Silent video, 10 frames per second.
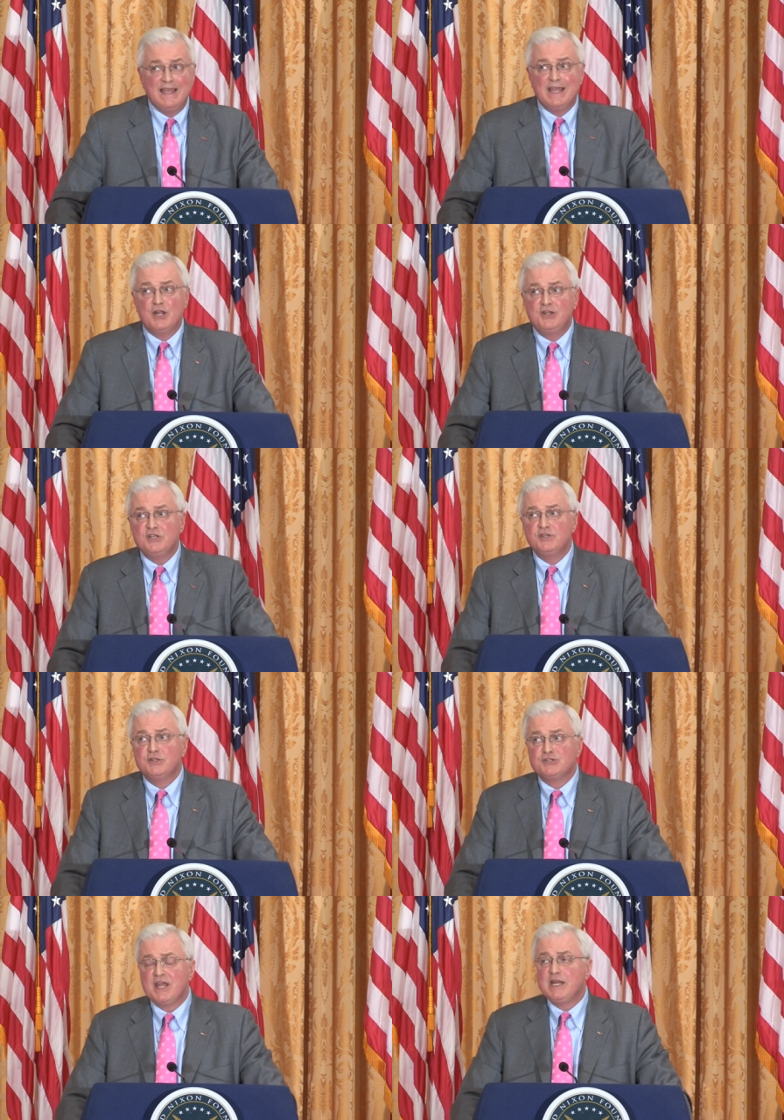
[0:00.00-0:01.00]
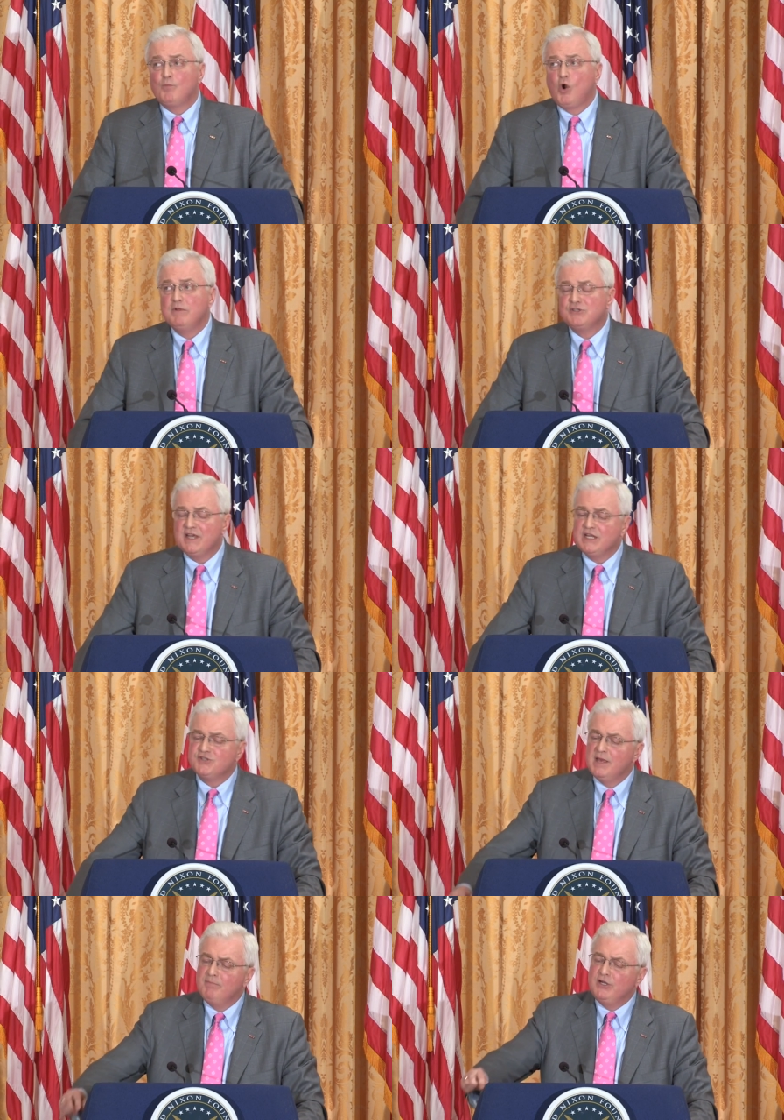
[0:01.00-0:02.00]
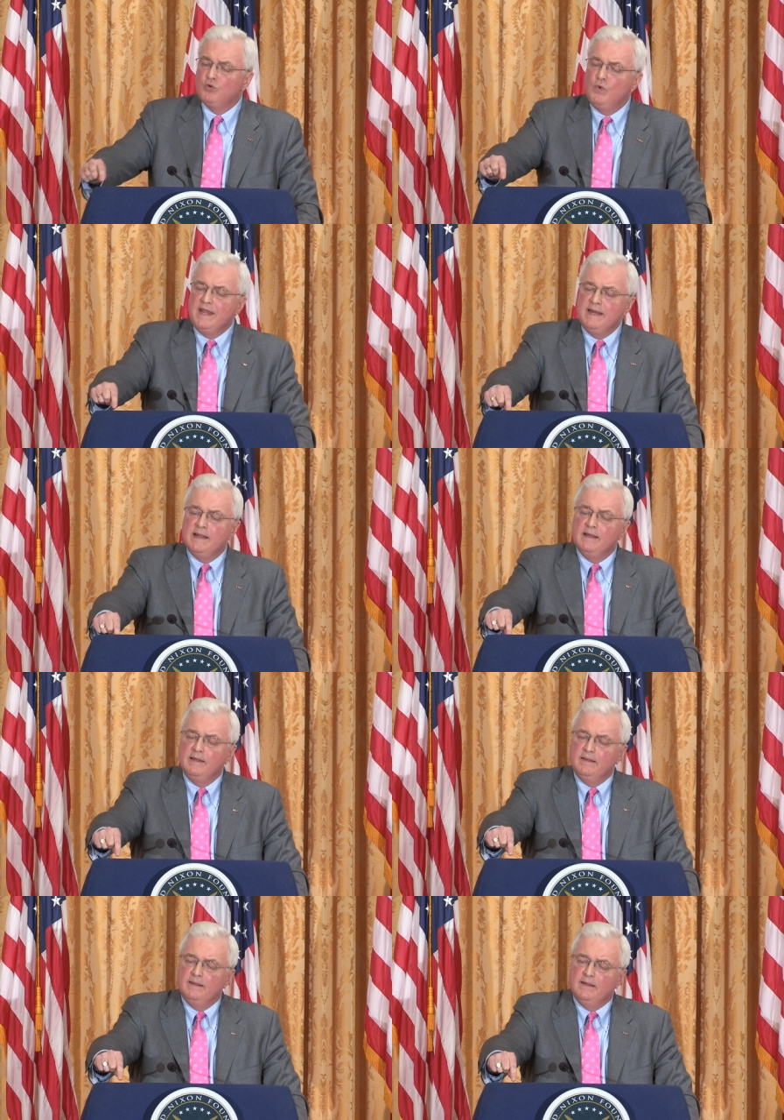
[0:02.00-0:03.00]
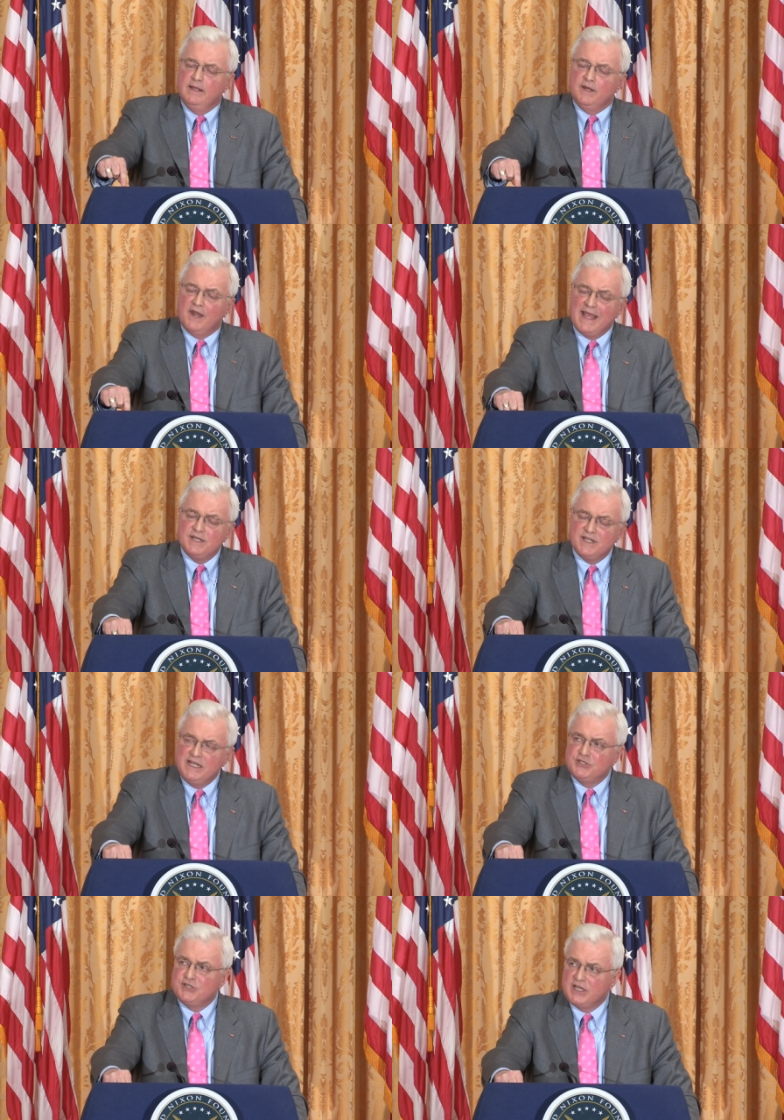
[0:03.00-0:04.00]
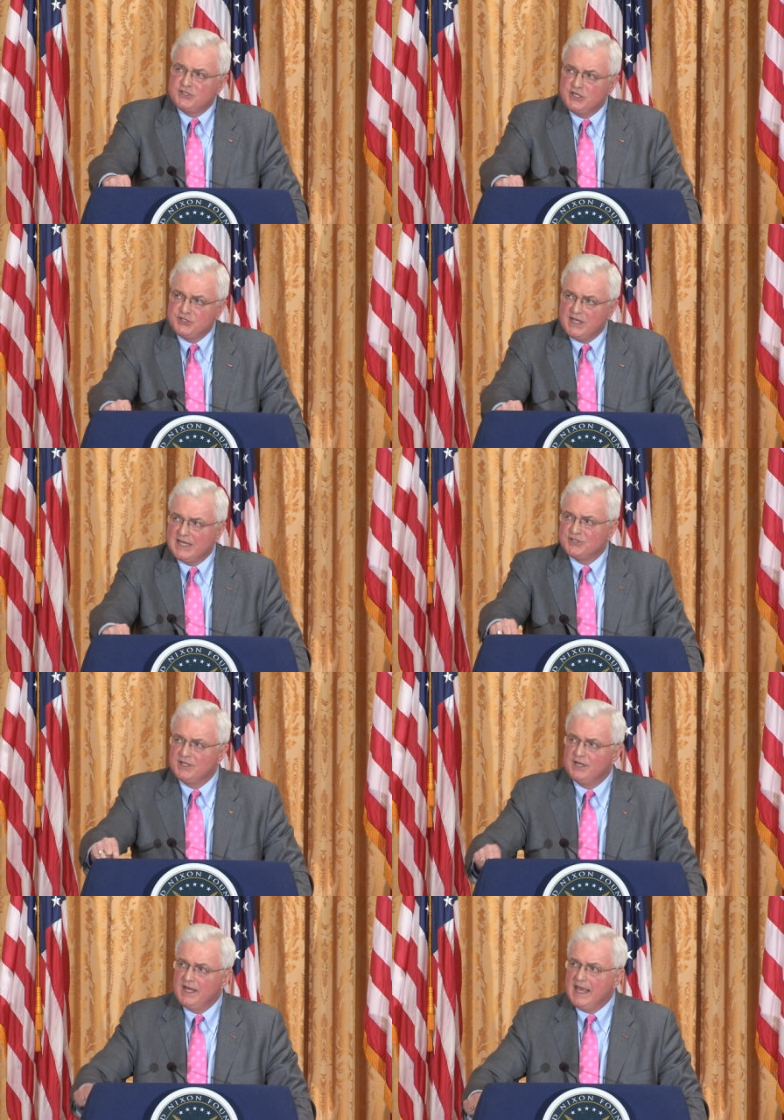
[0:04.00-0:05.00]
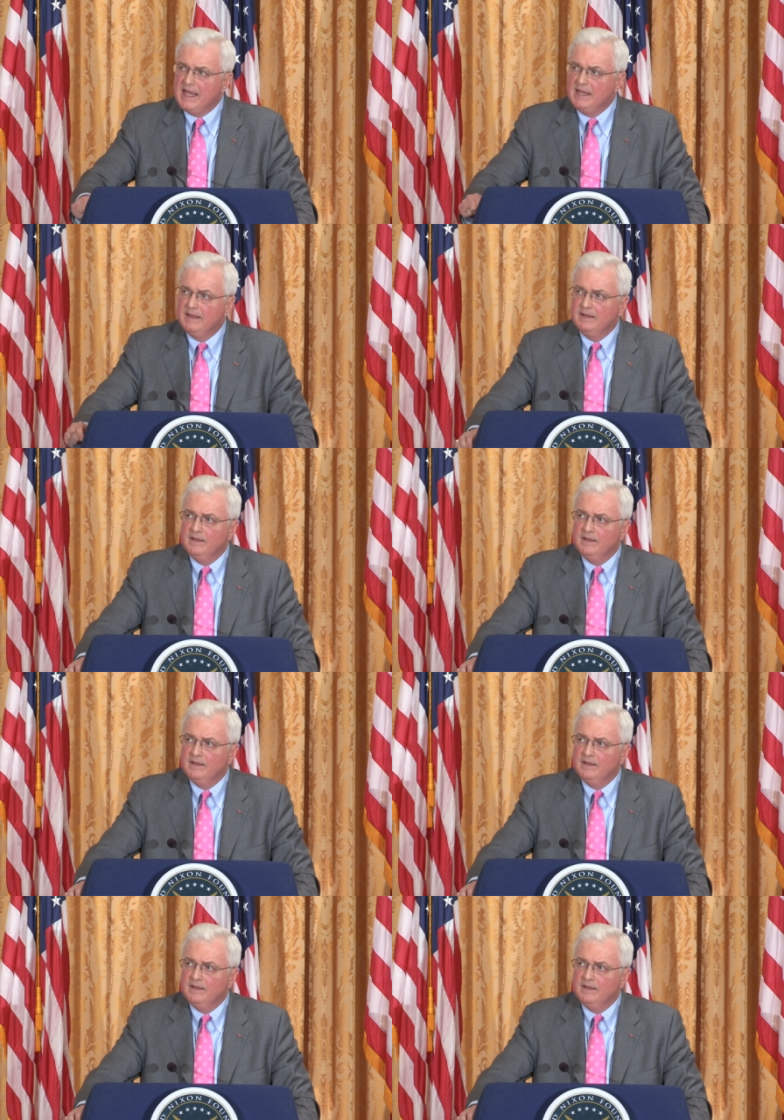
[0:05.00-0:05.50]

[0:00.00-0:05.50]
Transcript: In addition, the State Department says that between 1966 and today,